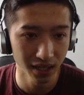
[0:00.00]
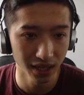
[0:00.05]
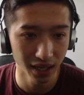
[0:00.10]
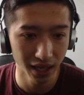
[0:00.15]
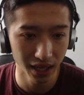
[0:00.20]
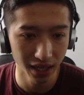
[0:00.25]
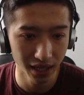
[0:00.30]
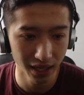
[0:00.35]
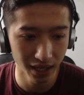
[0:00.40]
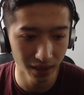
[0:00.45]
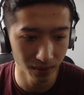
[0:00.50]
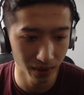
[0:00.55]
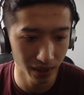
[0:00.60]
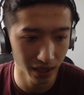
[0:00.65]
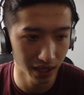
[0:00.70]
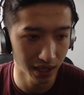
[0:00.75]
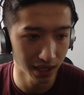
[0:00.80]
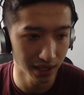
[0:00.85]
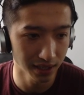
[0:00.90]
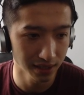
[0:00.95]
and here we
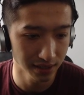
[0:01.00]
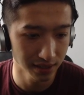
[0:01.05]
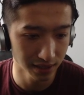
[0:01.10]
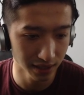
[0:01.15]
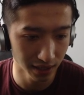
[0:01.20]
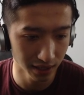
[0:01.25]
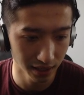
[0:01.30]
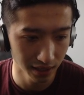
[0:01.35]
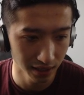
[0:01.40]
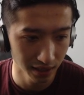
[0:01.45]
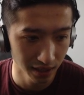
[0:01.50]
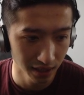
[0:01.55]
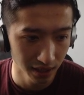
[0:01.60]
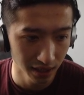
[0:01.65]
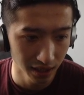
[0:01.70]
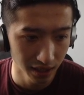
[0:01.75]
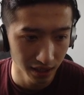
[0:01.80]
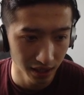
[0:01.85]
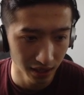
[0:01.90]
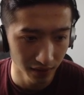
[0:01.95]
are. So
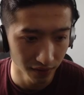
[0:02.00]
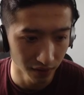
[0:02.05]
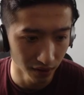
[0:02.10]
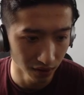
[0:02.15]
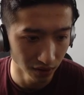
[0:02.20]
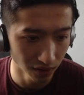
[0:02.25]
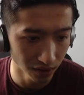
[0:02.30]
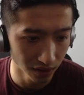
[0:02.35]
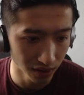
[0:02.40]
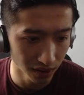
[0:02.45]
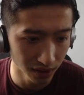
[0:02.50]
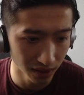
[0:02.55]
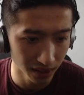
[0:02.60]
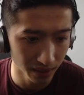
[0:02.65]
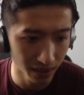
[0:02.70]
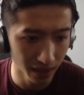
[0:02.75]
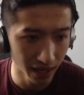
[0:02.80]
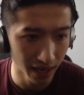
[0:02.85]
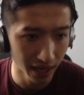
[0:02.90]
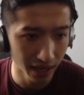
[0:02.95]
if you look
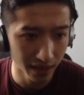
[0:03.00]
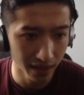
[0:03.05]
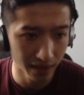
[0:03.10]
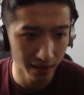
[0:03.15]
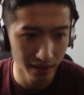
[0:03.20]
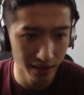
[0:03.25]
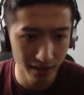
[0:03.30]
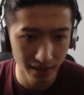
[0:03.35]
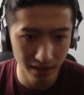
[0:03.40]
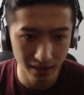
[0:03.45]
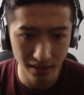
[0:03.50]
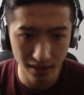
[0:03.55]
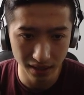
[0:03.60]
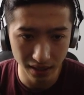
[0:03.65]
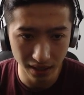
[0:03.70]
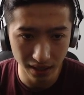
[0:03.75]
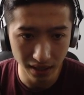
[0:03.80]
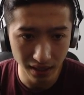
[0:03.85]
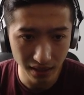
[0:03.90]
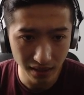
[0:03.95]
out
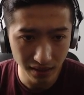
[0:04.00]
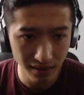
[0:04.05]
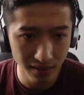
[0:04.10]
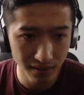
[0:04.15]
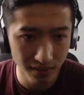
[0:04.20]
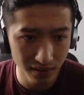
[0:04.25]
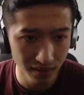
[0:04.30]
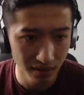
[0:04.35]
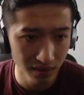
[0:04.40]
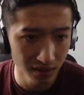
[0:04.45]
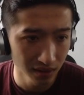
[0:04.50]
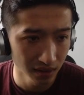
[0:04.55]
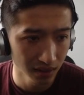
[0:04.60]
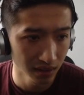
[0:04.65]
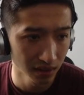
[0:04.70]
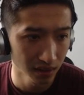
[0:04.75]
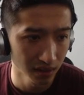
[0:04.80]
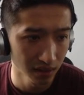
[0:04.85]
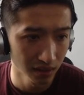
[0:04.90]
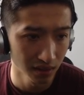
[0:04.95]
here,
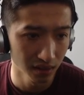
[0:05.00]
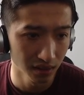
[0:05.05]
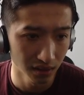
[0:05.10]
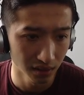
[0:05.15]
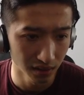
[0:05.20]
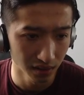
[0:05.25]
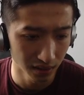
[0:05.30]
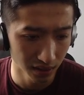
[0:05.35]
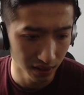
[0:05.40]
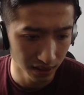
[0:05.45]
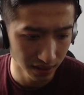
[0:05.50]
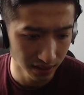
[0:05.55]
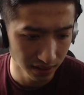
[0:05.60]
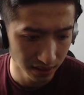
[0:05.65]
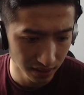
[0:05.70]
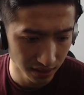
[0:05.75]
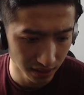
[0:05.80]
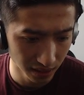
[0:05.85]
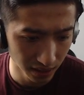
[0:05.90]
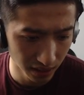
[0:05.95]
you can
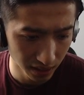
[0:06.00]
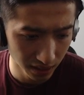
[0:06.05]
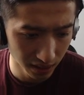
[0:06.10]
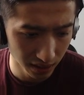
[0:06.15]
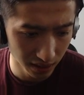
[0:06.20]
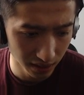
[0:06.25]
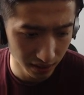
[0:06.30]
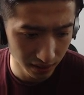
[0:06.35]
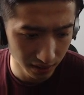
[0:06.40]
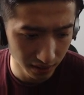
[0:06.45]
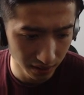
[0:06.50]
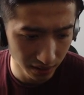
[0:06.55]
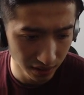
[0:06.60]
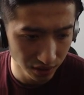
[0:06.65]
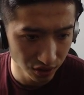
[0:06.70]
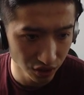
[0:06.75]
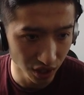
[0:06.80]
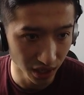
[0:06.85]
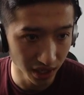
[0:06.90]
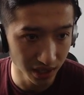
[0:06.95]
see
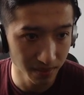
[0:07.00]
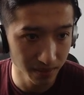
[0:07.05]
this chart's